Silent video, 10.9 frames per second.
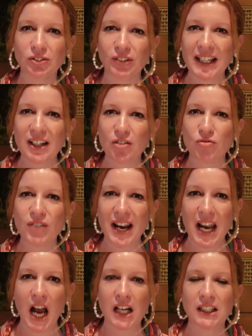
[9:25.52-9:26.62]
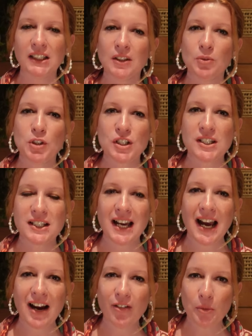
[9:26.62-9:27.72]
Raya, which is an
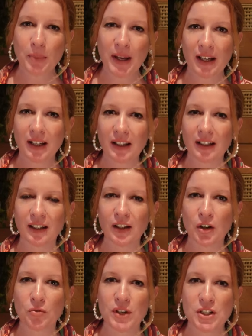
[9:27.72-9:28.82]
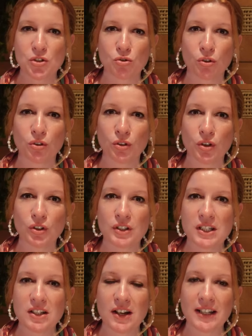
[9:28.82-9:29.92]
Arabic restaurant on
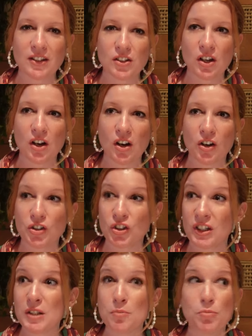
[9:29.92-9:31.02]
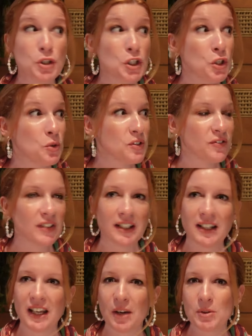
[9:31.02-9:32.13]
site at the Taj, and it's beautiful
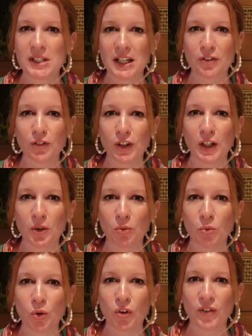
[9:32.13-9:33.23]
in here. We'll take you for a little walk